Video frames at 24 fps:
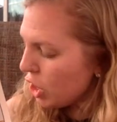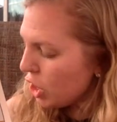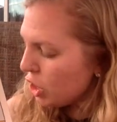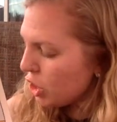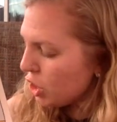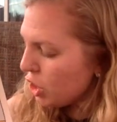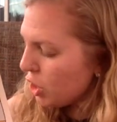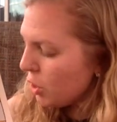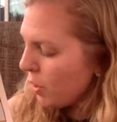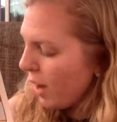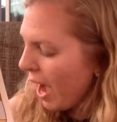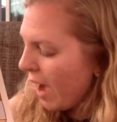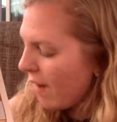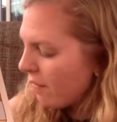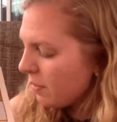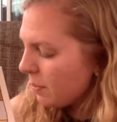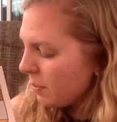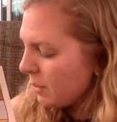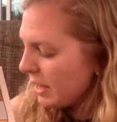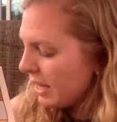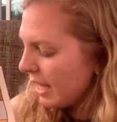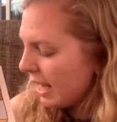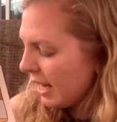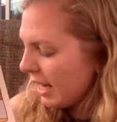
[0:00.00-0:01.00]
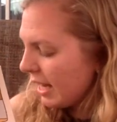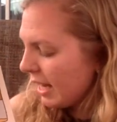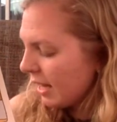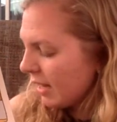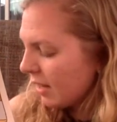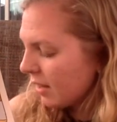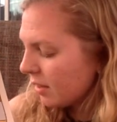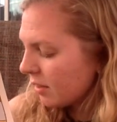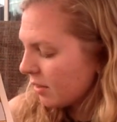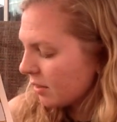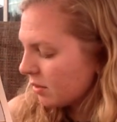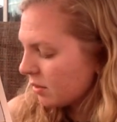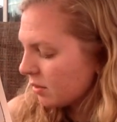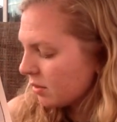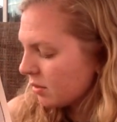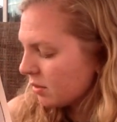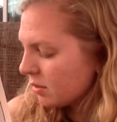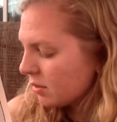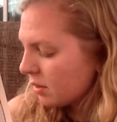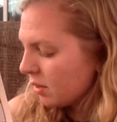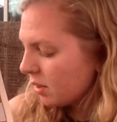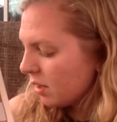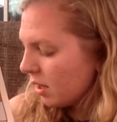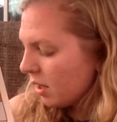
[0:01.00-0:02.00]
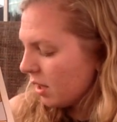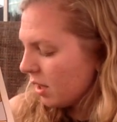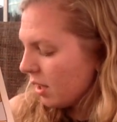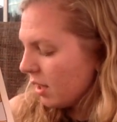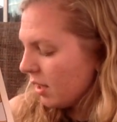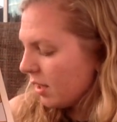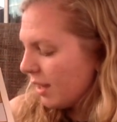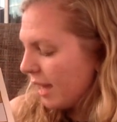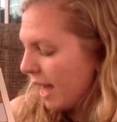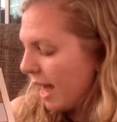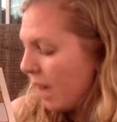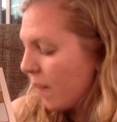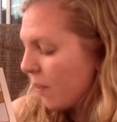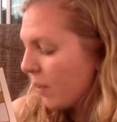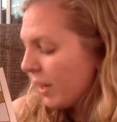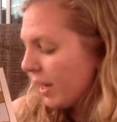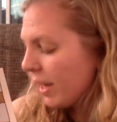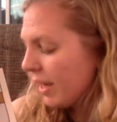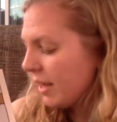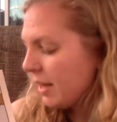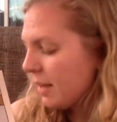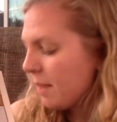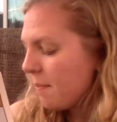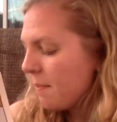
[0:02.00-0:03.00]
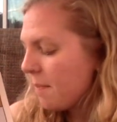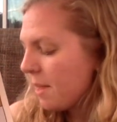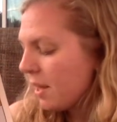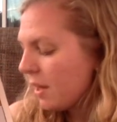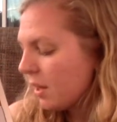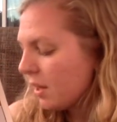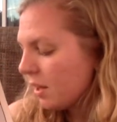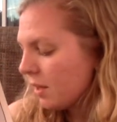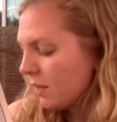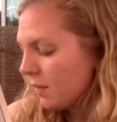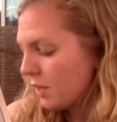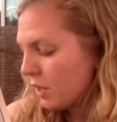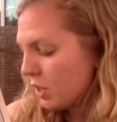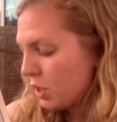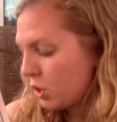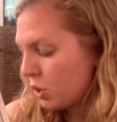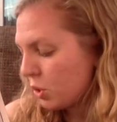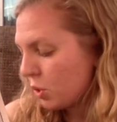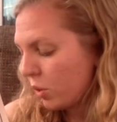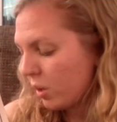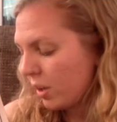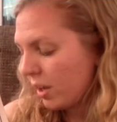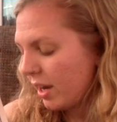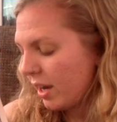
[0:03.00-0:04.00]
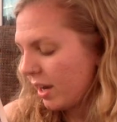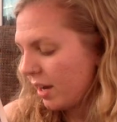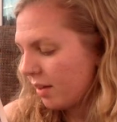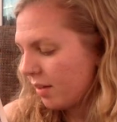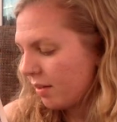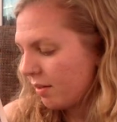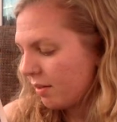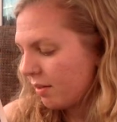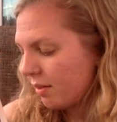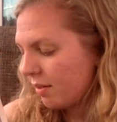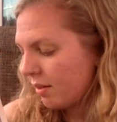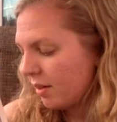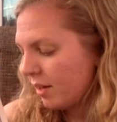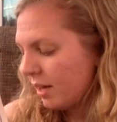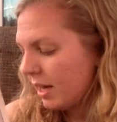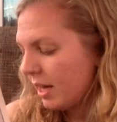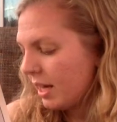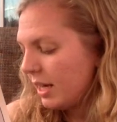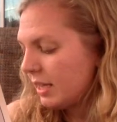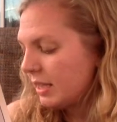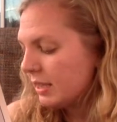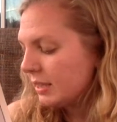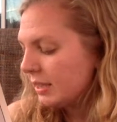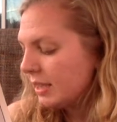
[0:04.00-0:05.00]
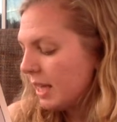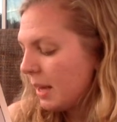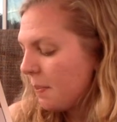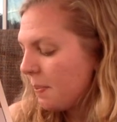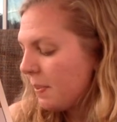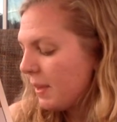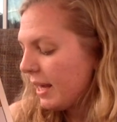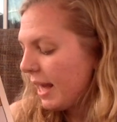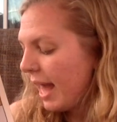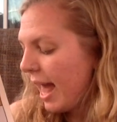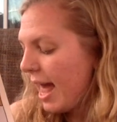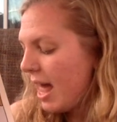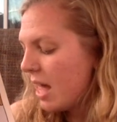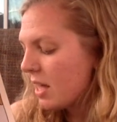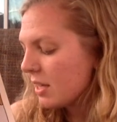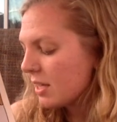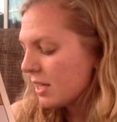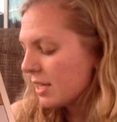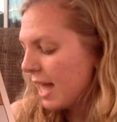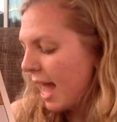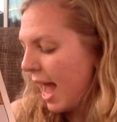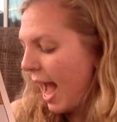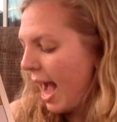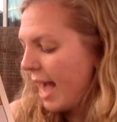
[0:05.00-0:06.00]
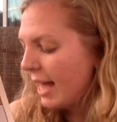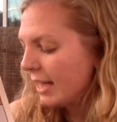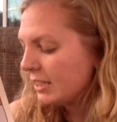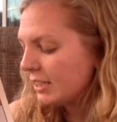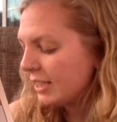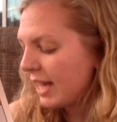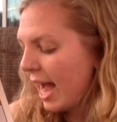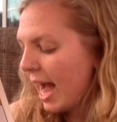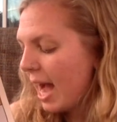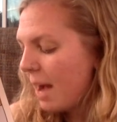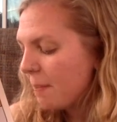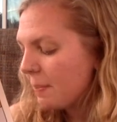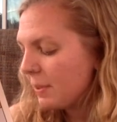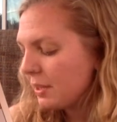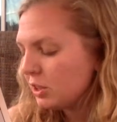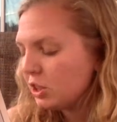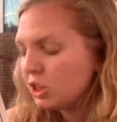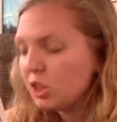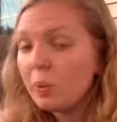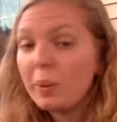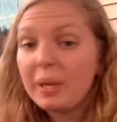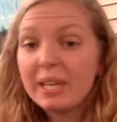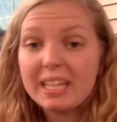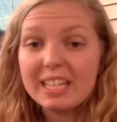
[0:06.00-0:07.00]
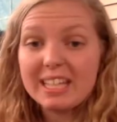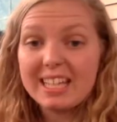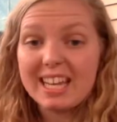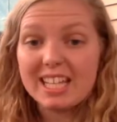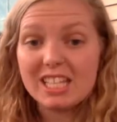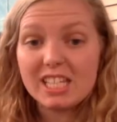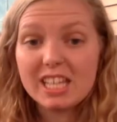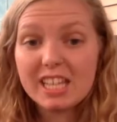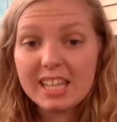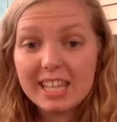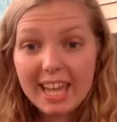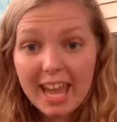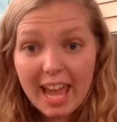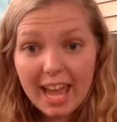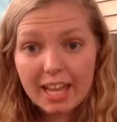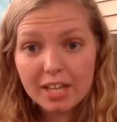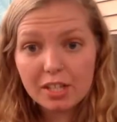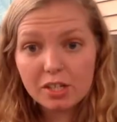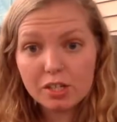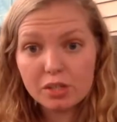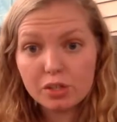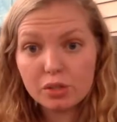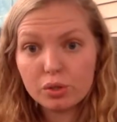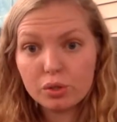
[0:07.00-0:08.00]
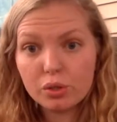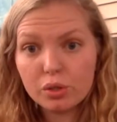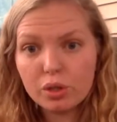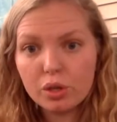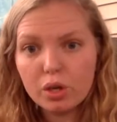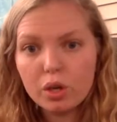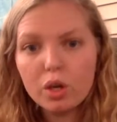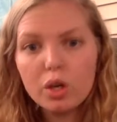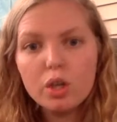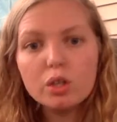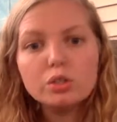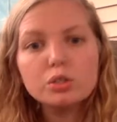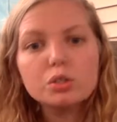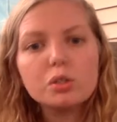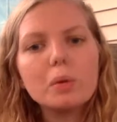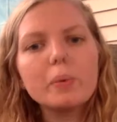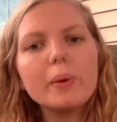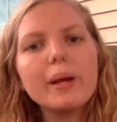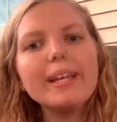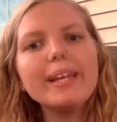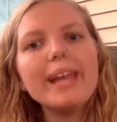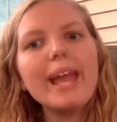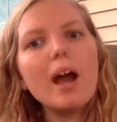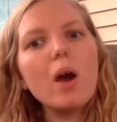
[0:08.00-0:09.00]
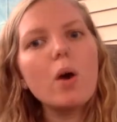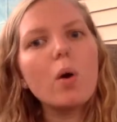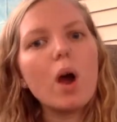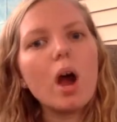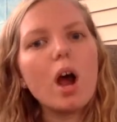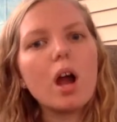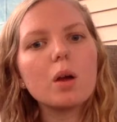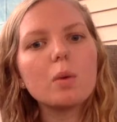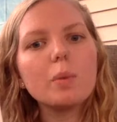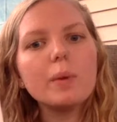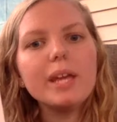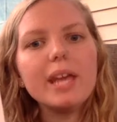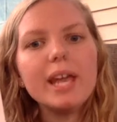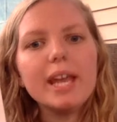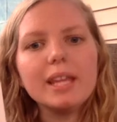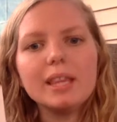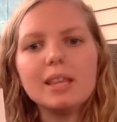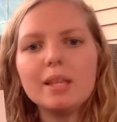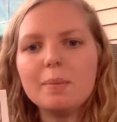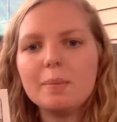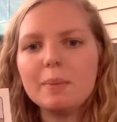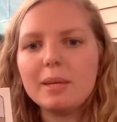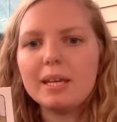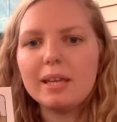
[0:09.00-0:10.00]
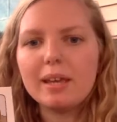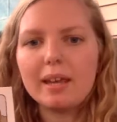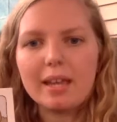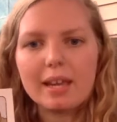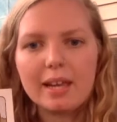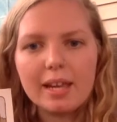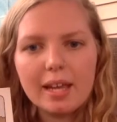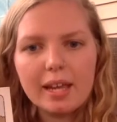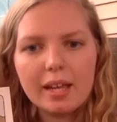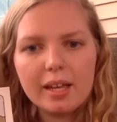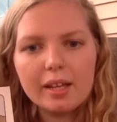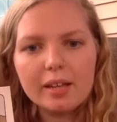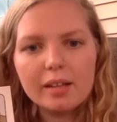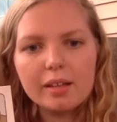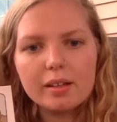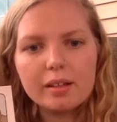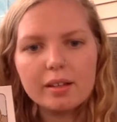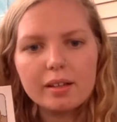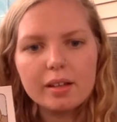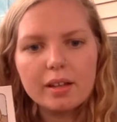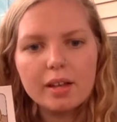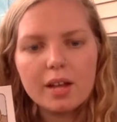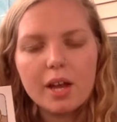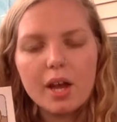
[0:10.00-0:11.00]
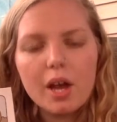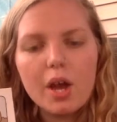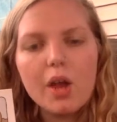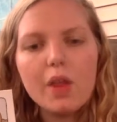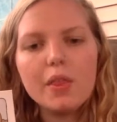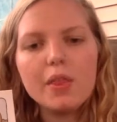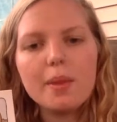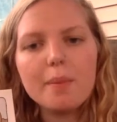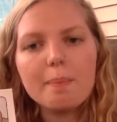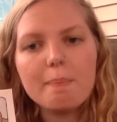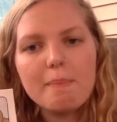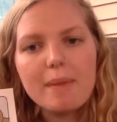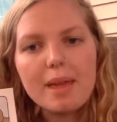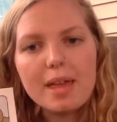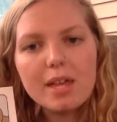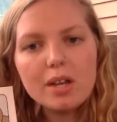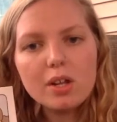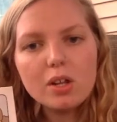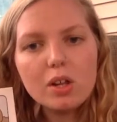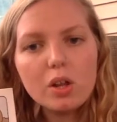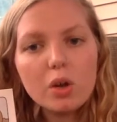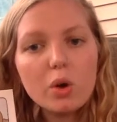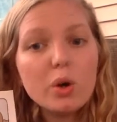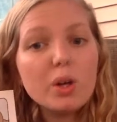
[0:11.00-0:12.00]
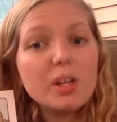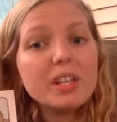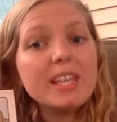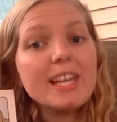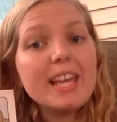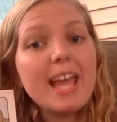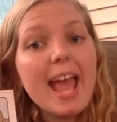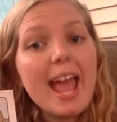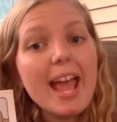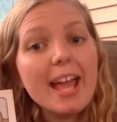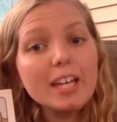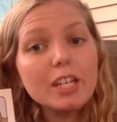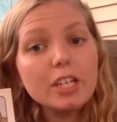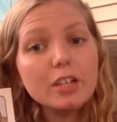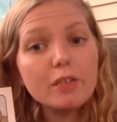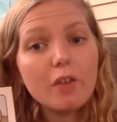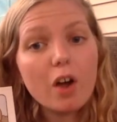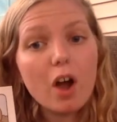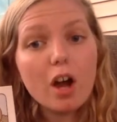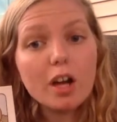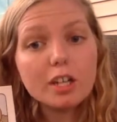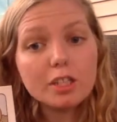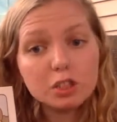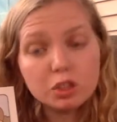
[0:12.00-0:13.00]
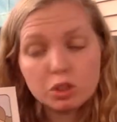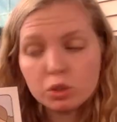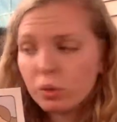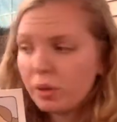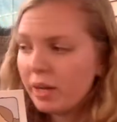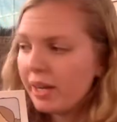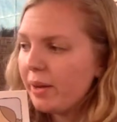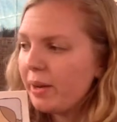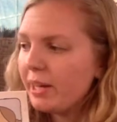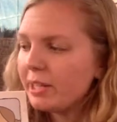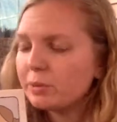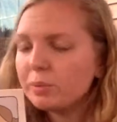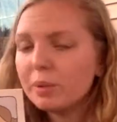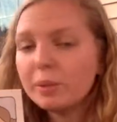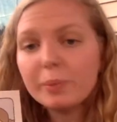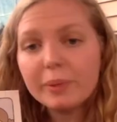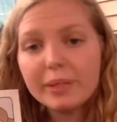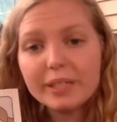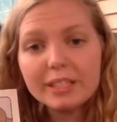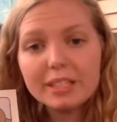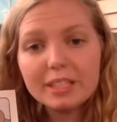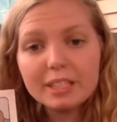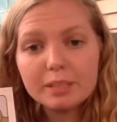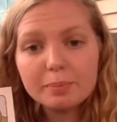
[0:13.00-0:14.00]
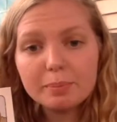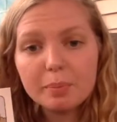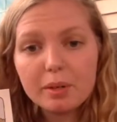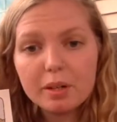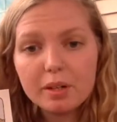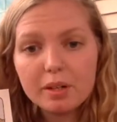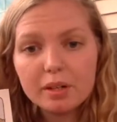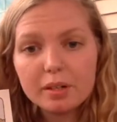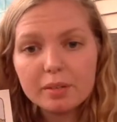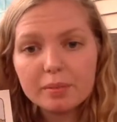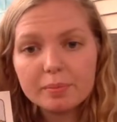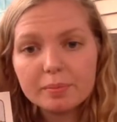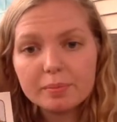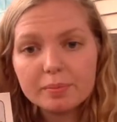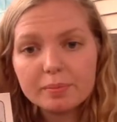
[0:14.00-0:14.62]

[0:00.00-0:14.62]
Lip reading: Do you have a beginning? Now we're in the middle of the story. Something else has to happen so we can get to the end. So right now, are we in the beginning, the middle, or the end of our story as we read this book?